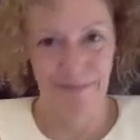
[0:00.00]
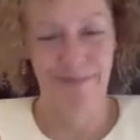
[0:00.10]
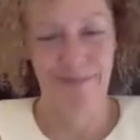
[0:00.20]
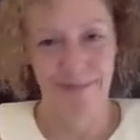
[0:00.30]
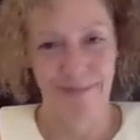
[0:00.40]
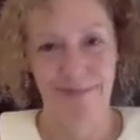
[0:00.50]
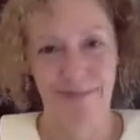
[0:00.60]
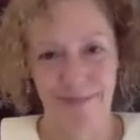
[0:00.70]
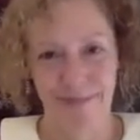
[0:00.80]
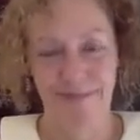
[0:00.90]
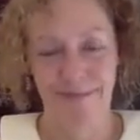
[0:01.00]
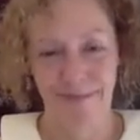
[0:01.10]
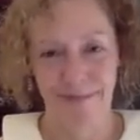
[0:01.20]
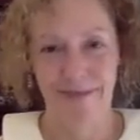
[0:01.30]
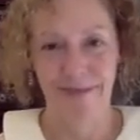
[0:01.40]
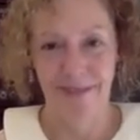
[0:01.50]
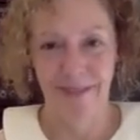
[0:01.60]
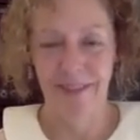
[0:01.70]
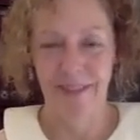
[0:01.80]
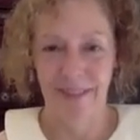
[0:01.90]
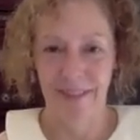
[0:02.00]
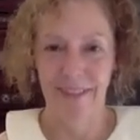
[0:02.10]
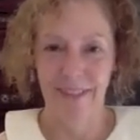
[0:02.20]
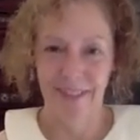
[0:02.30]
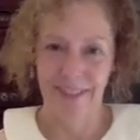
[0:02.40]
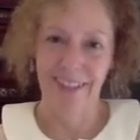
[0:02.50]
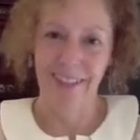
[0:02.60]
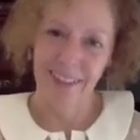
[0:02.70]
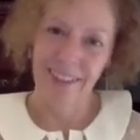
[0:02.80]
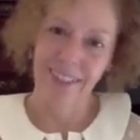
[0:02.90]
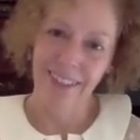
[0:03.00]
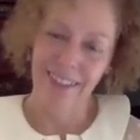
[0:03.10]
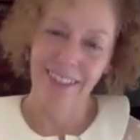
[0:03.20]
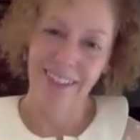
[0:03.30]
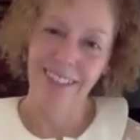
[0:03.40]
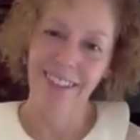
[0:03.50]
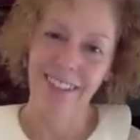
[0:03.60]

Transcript: [no speech]